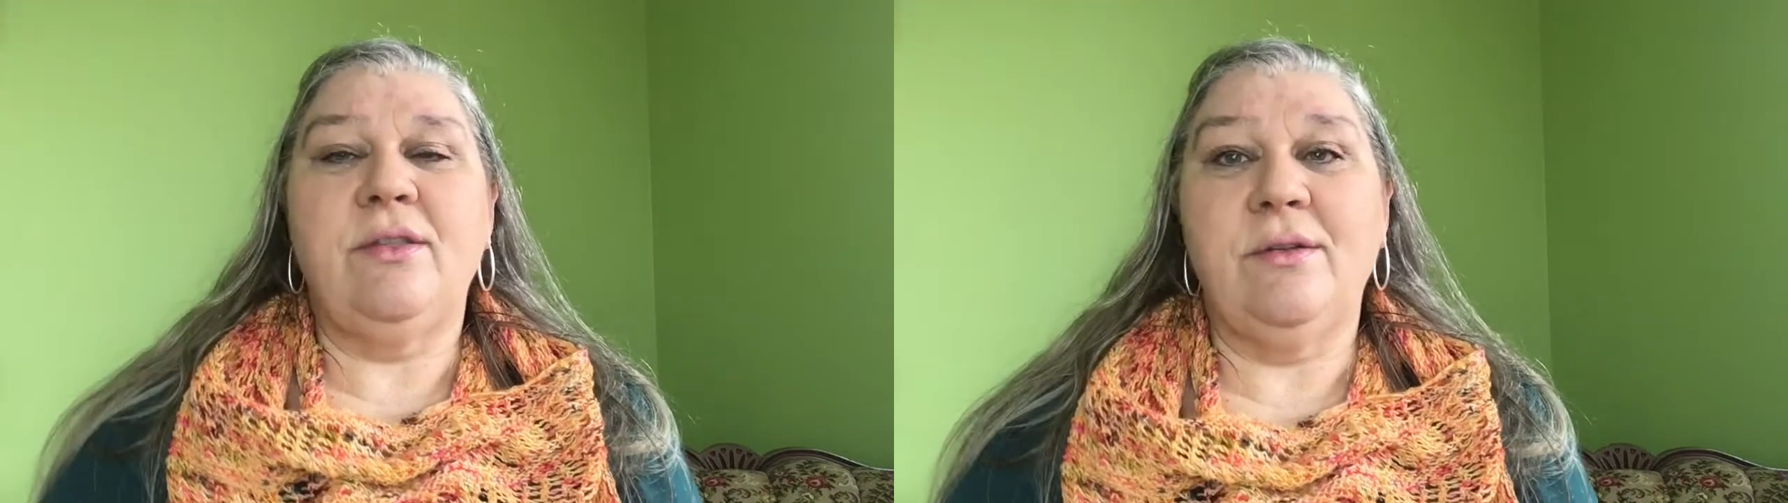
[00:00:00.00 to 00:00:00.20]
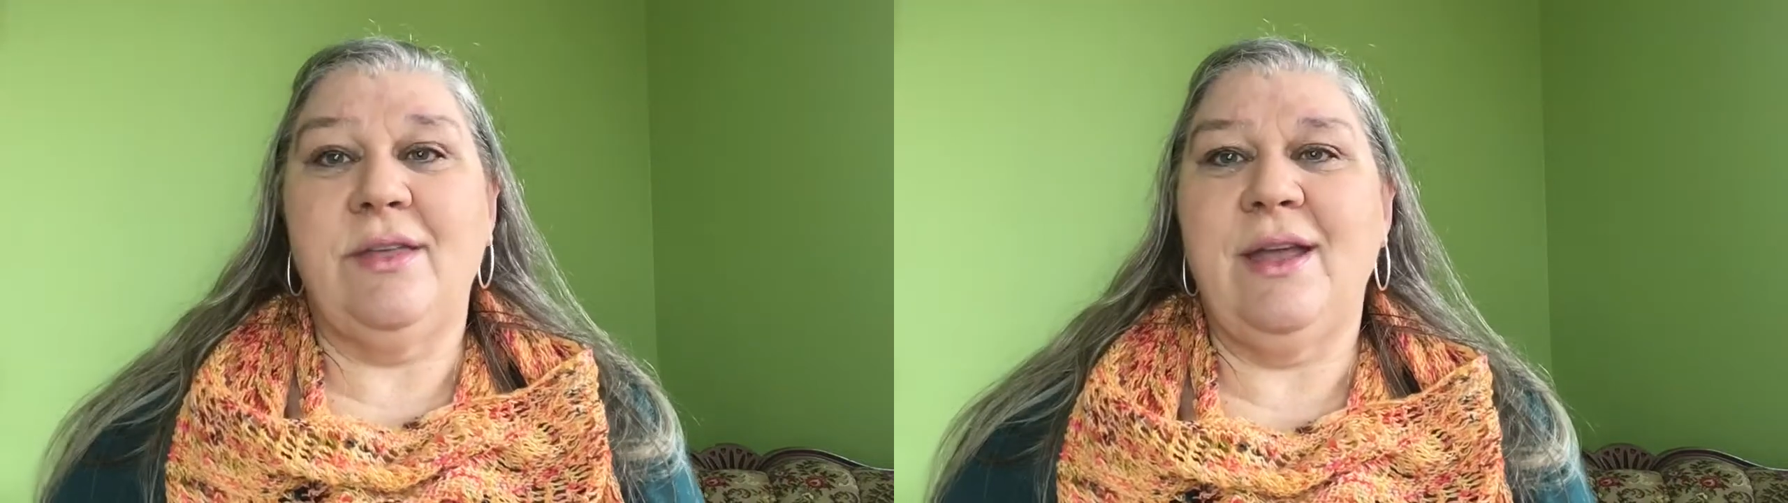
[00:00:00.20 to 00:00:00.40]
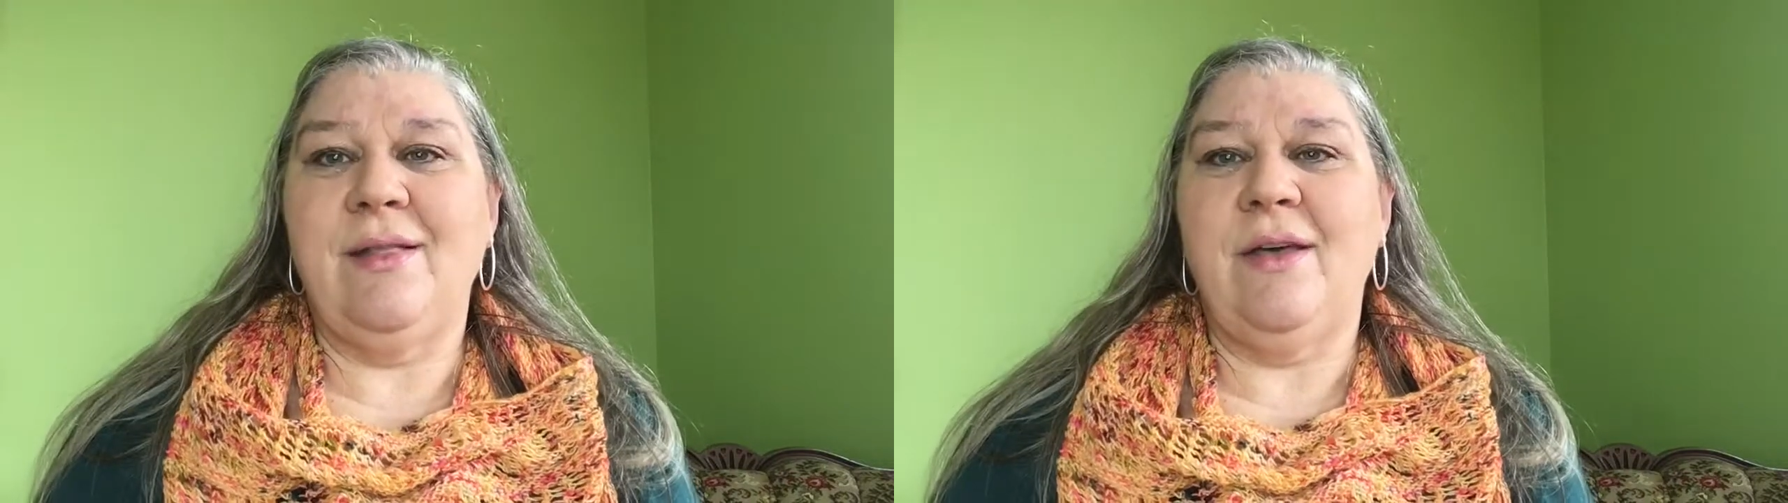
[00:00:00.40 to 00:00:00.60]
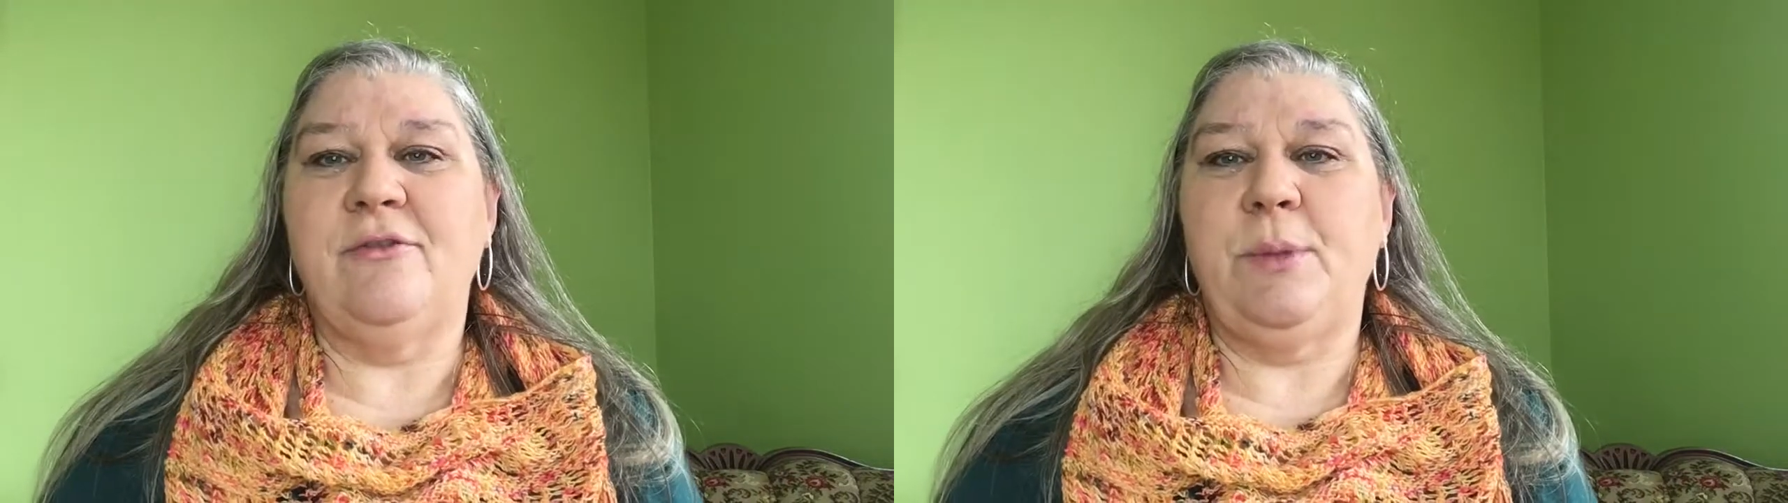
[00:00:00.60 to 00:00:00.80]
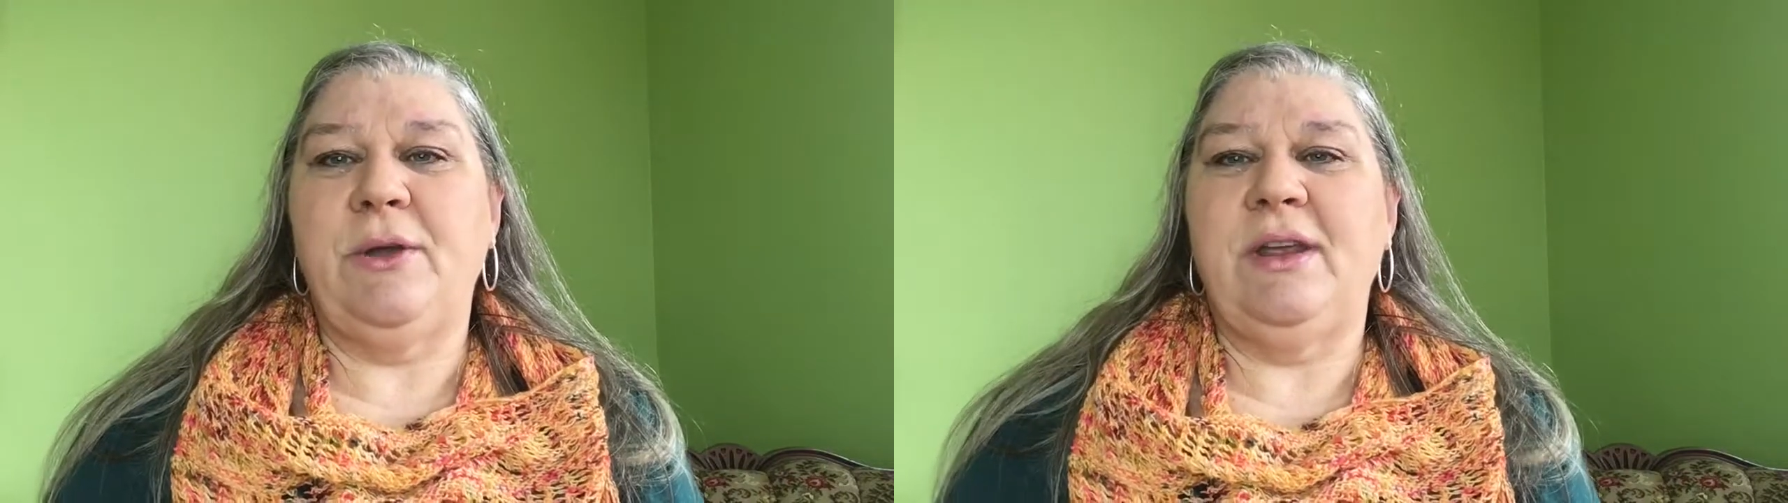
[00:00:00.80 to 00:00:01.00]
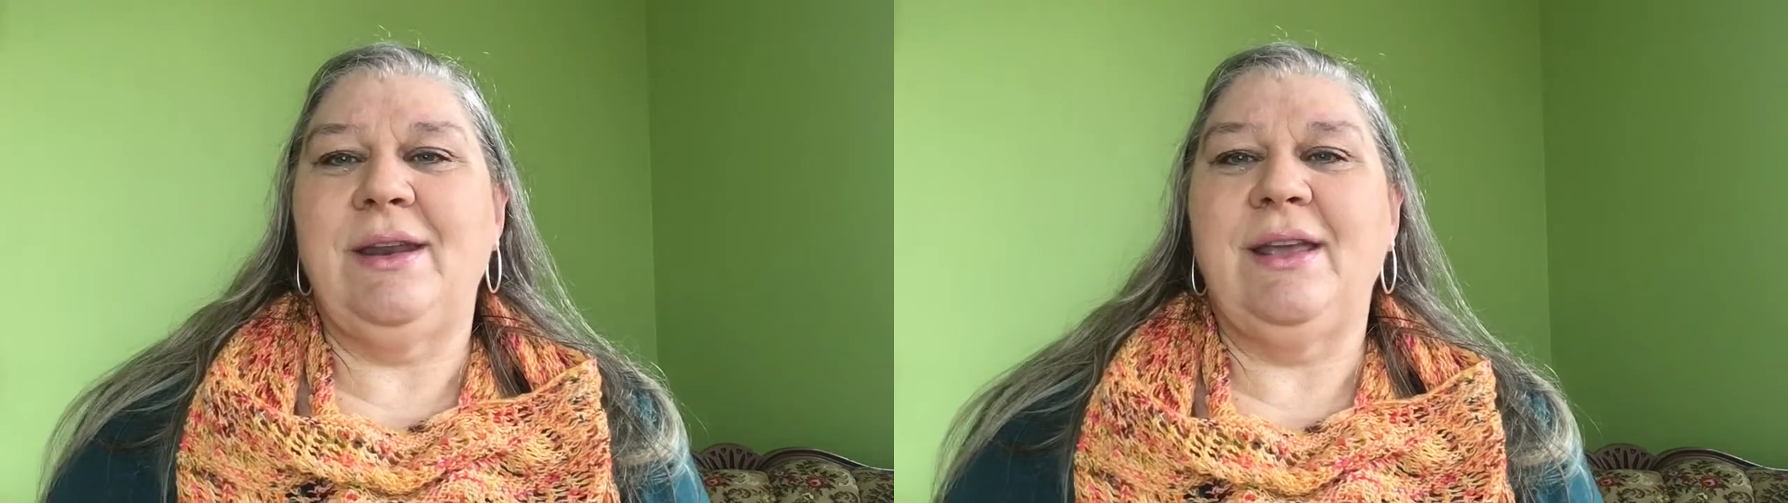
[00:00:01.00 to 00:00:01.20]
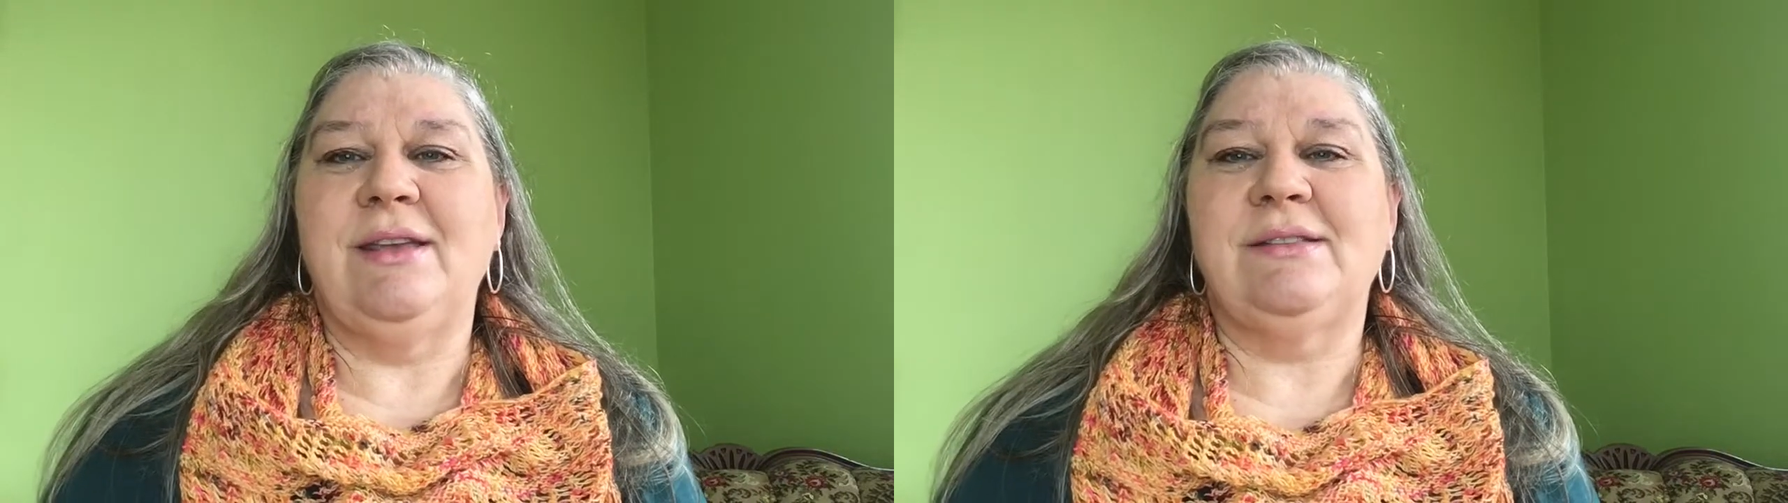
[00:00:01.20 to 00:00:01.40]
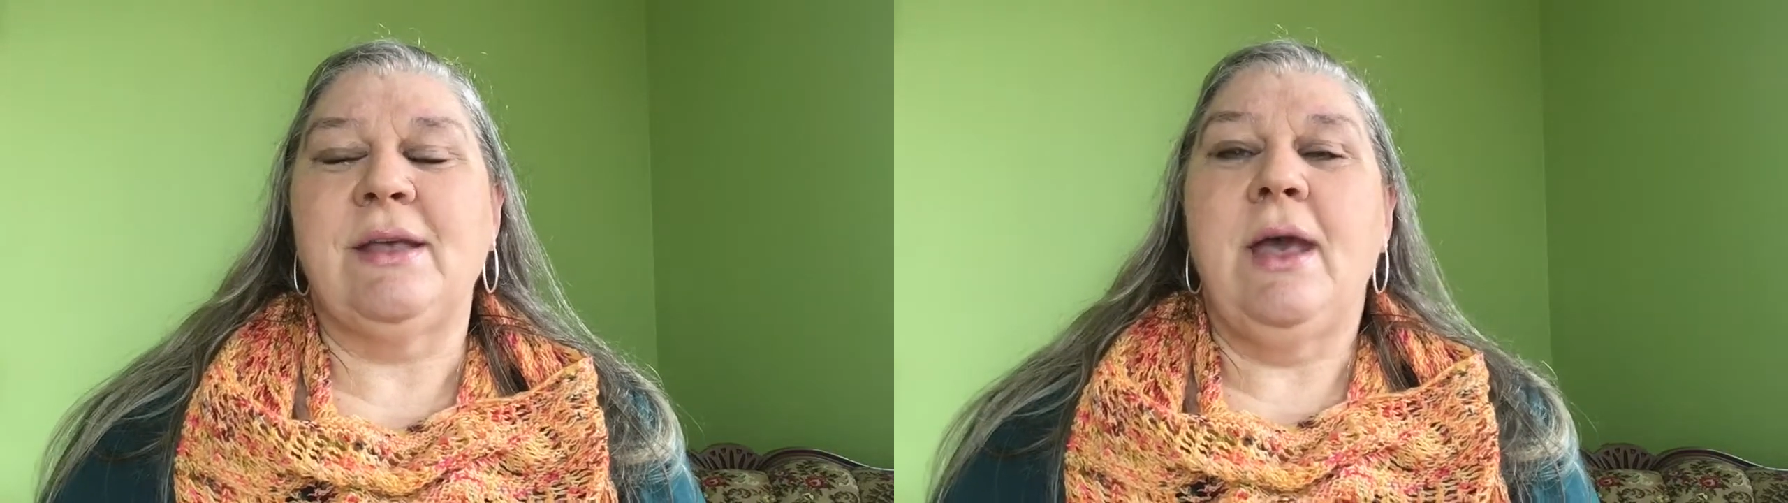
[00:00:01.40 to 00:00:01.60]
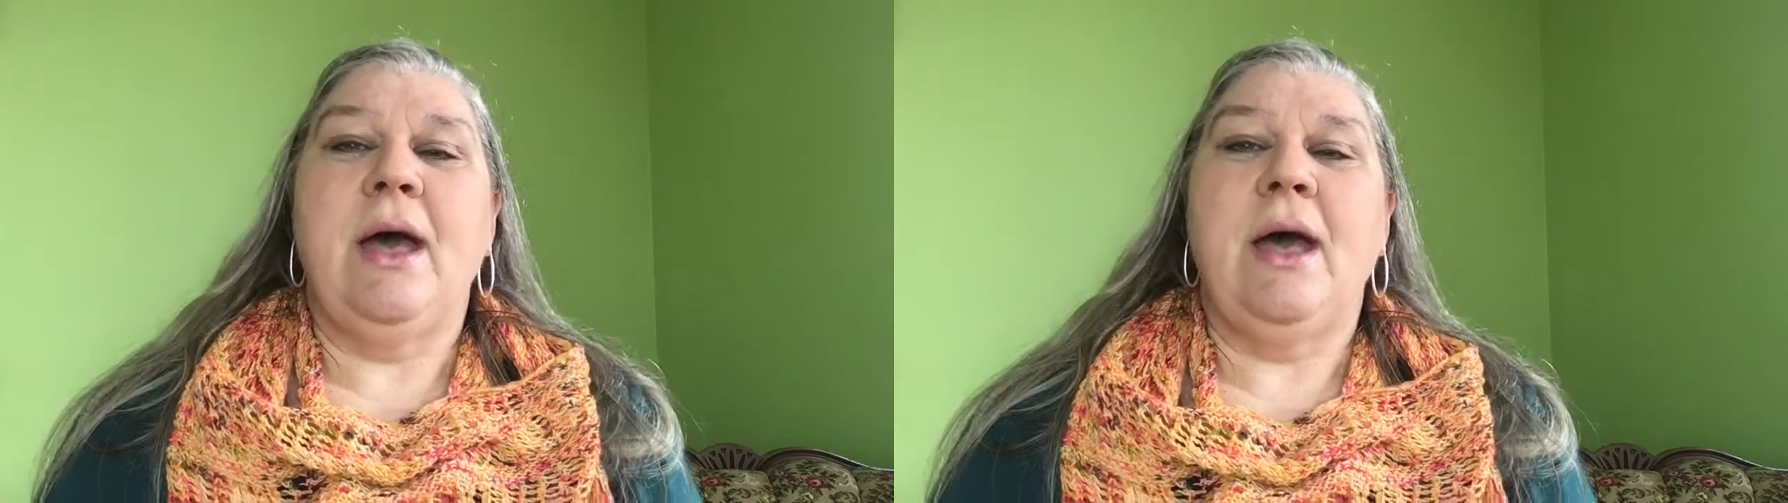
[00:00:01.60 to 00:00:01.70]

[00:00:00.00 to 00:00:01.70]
other thing I love about it is